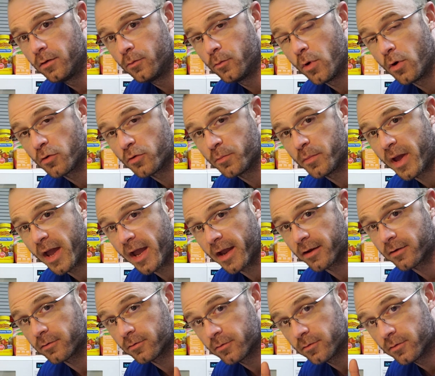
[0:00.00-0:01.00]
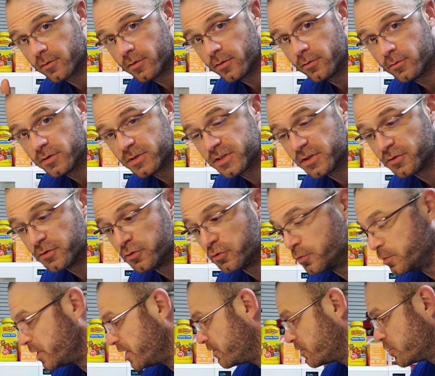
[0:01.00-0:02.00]
Welcome back. Still
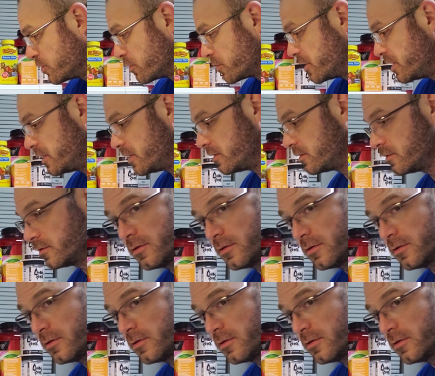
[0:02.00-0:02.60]
doing beef jerky.